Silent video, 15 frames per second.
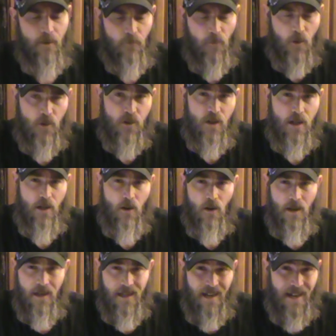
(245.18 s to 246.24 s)
the first thing you're
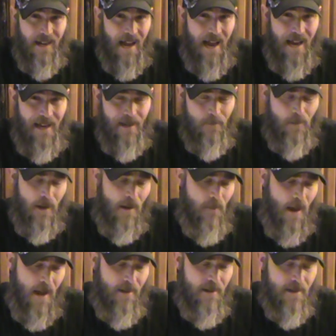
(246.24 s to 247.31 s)
going to get, I have
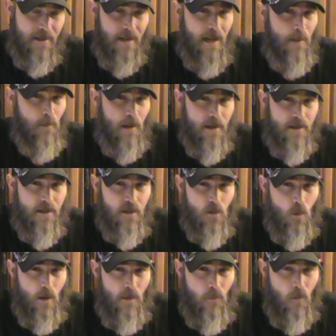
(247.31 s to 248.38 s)
had this game less than
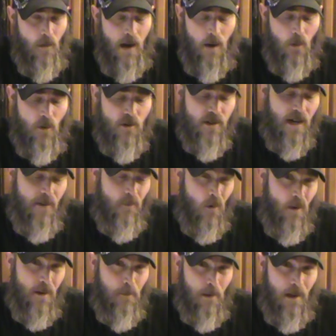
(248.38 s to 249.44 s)
24 hours, and I've
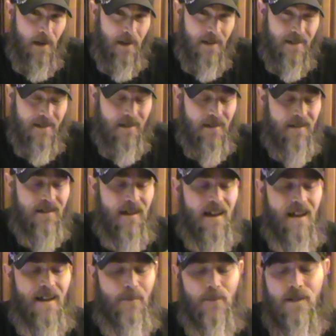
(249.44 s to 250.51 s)
already played it six
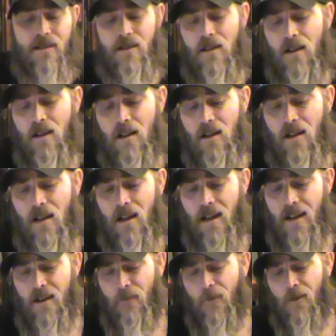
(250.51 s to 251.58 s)
times.
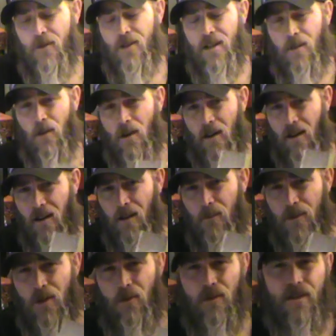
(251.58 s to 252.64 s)
And the first thing we're going to come
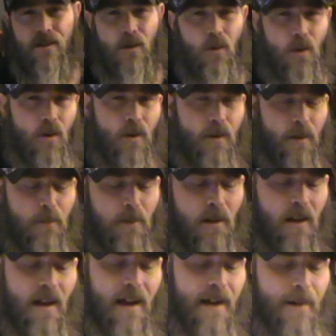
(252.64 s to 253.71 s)
to is learn to
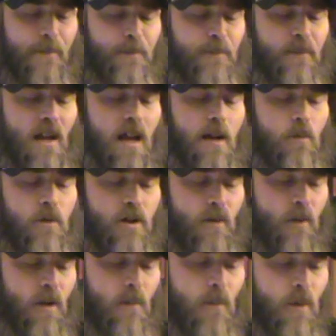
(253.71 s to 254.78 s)
play. And when you
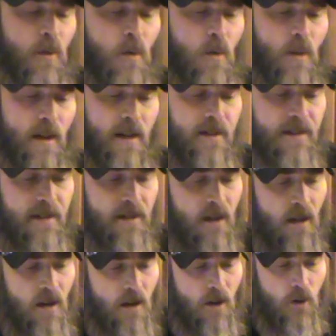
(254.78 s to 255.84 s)
thumb through this,
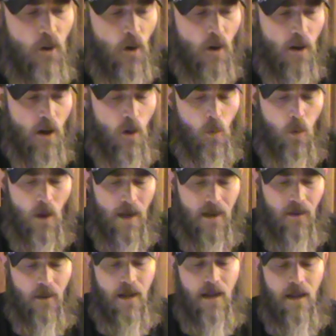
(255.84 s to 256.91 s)
you're going to
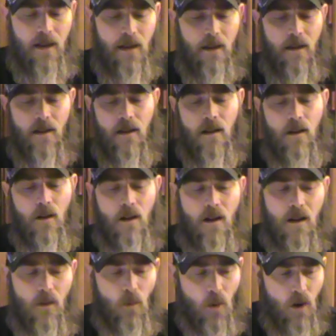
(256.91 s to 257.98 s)
quickly
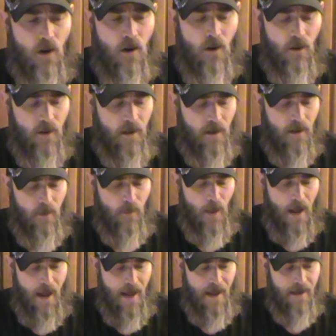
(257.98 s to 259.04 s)
uh, learn
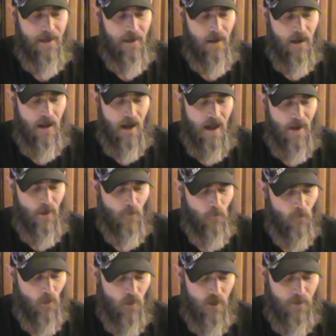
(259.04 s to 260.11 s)
that on the
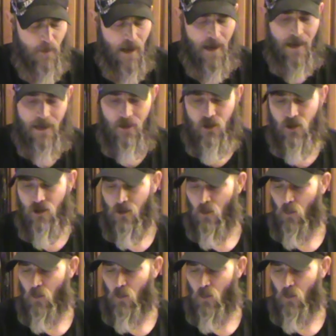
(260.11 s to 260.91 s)
first page,